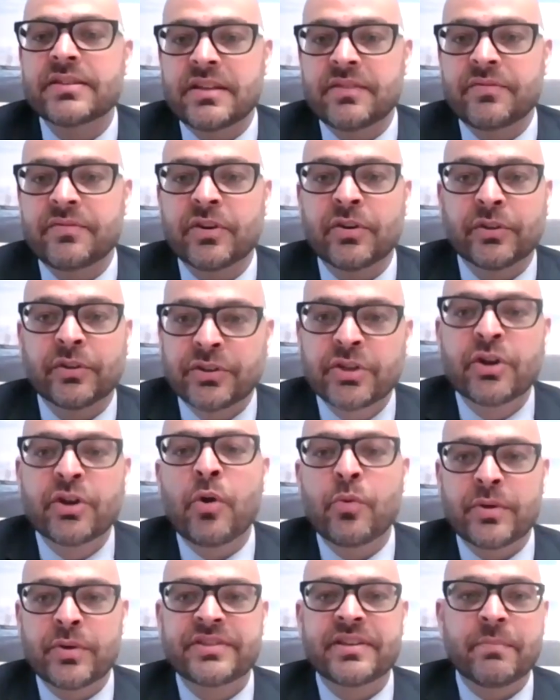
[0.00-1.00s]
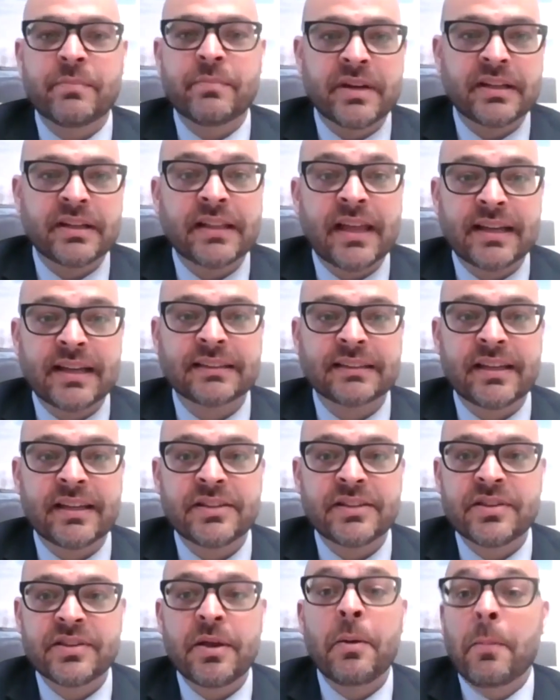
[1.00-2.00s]
difficult to go with somebody like
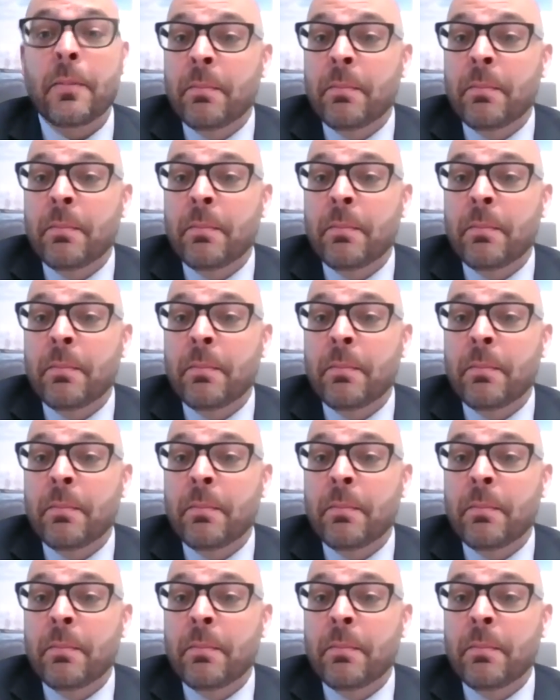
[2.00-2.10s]
Liz.